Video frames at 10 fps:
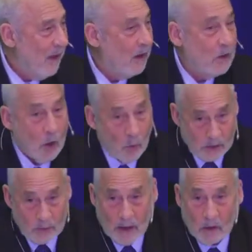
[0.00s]
and
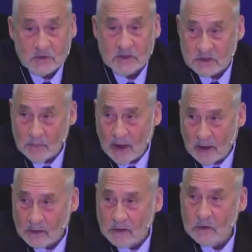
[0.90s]
going about
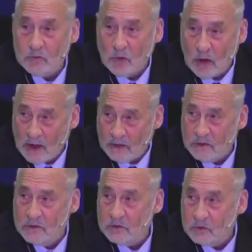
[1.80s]
systematically trying
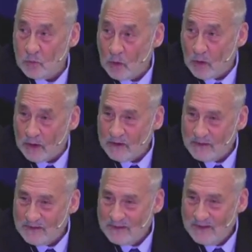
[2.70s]
to destroy